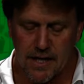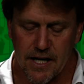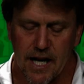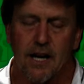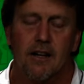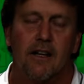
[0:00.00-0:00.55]

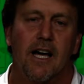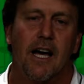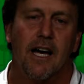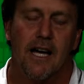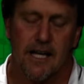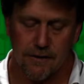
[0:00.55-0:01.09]
Now,
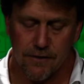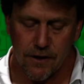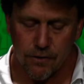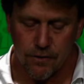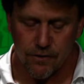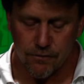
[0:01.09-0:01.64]
if you
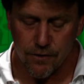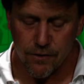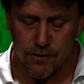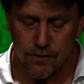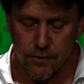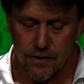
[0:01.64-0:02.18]
look
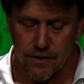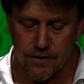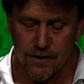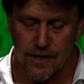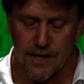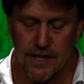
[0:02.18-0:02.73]
through
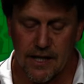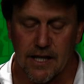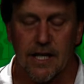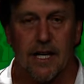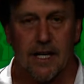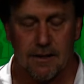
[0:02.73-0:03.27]

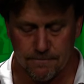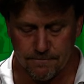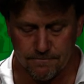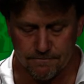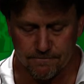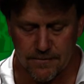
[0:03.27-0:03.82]
the
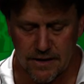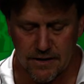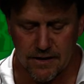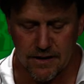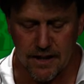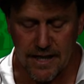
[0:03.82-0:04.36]

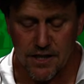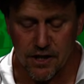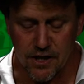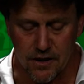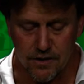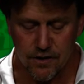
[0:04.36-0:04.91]

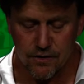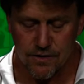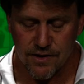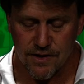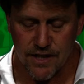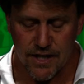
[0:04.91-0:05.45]
lecture notes, you'll
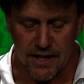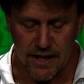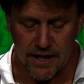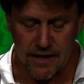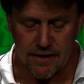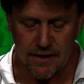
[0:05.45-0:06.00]

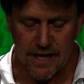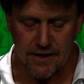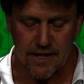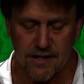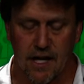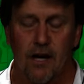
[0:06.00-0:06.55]
see
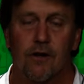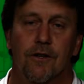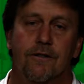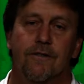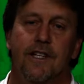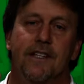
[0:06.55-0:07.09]
that there's a whole
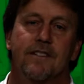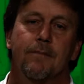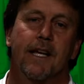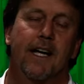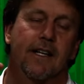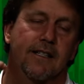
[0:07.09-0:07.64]
lot of things
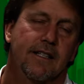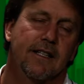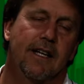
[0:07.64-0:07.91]
about